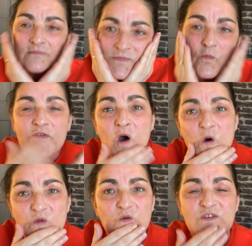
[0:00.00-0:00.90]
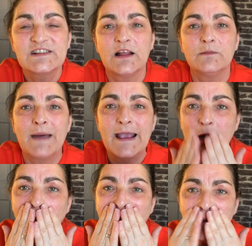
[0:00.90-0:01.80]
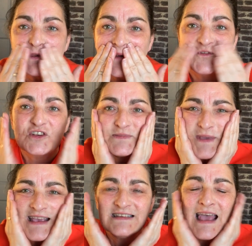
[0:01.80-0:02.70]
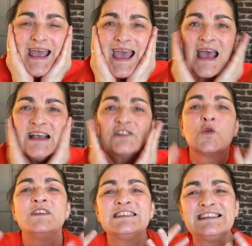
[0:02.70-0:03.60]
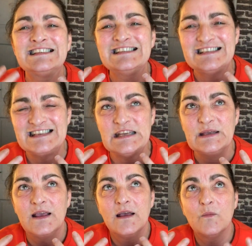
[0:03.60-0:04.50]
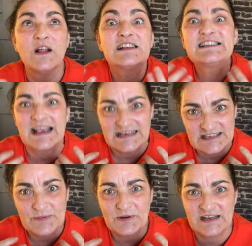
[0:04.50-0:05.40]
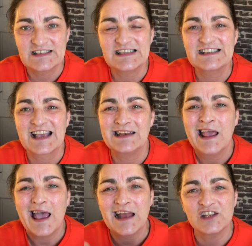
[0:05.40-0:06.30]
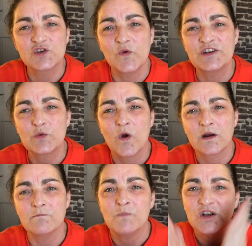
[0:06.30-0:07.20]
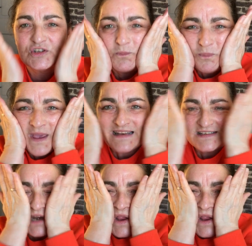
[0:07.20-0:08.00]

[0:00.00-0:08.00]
With all those little micro wounds you've just made, it is going to sink deeper into the skin, and it's going to work much better.